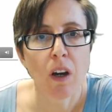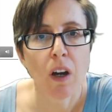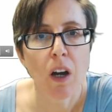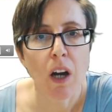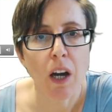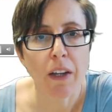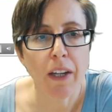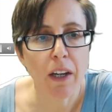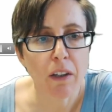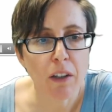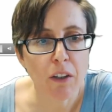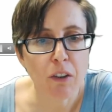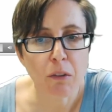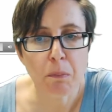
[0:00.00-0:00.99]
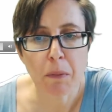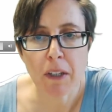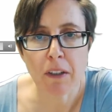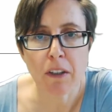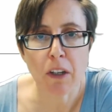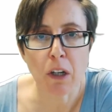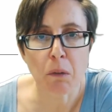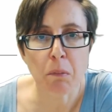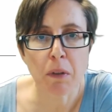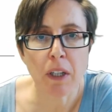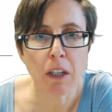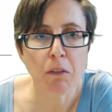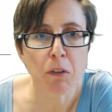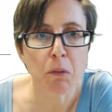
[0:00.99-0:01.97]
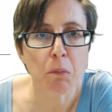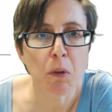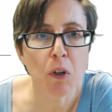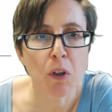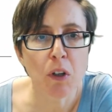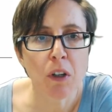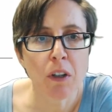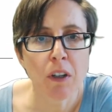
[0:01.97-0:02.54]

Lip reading: And now let's speed it up even more